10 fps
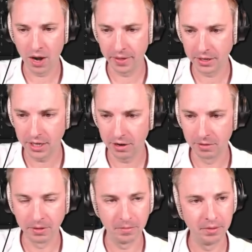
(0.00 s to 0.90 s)
rather
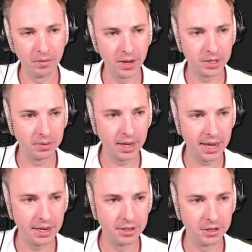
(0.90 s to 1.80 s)
terrible, but once we
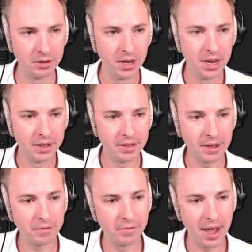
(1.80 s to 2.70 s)
get into
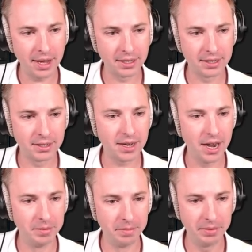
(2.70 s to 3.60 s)
the effects,
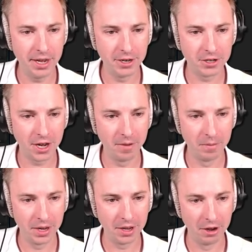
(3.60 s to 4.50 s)
time and pitch,
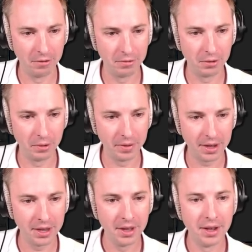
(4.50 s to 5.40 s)
and we go for
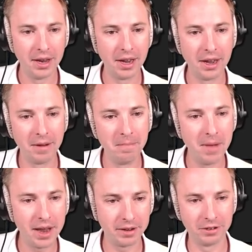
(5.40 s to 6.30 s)
the uh,
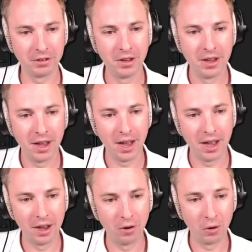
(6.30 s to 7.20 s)
manual
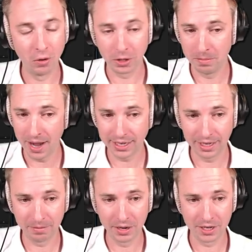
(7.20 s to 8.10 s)
uh, or
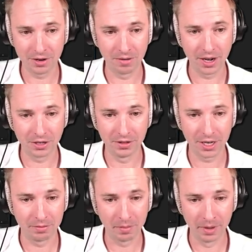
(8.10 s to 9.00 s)
automatic pitch correction,
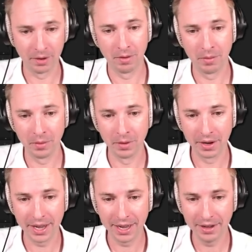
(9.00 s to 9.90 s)
that's probably what we
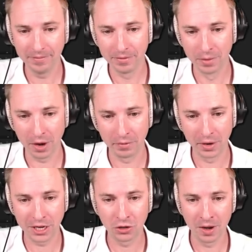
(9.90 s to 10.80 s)
want here. We'll go
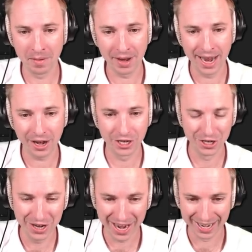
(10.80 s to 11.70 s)
for extreme
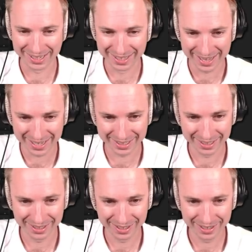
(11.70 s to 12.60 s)
connection and listen to
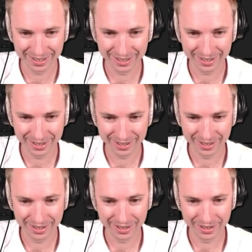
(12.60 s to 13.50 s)
this.
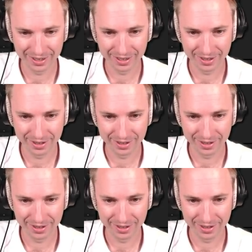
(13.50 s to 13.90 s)
Uh,